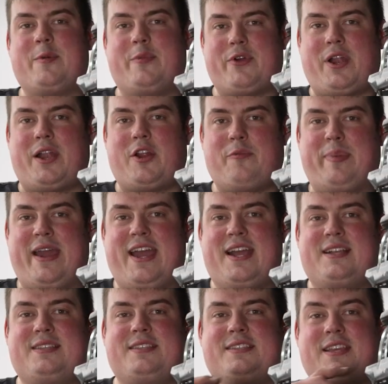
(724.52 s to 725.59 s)
to put on our
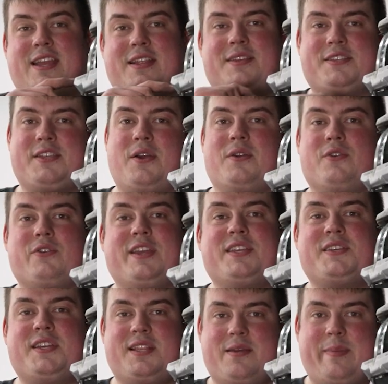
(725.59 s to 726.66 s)
pads and start
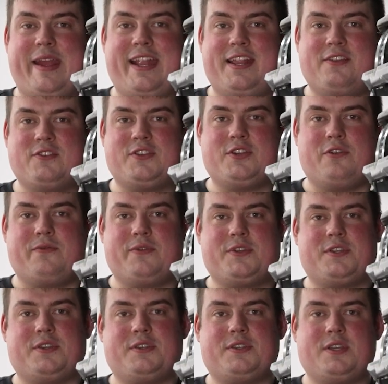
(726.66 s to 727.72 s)
greasing the mating
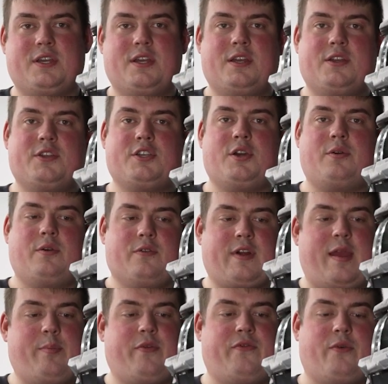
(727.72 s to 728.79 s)
surfaces. So
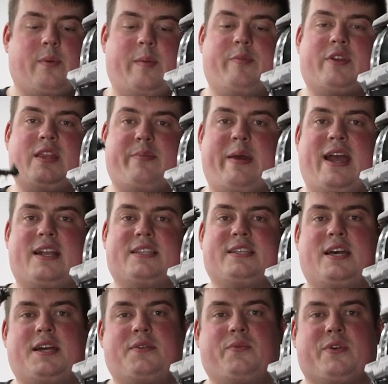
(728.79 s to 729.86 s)
right before we put the pads
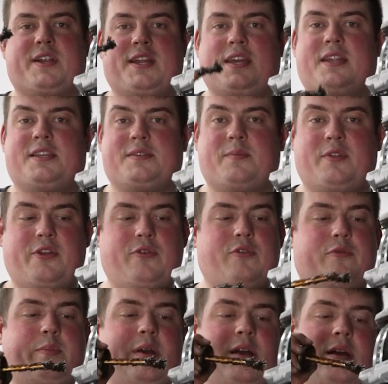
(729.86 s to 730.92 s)
on, we're gonna get some lube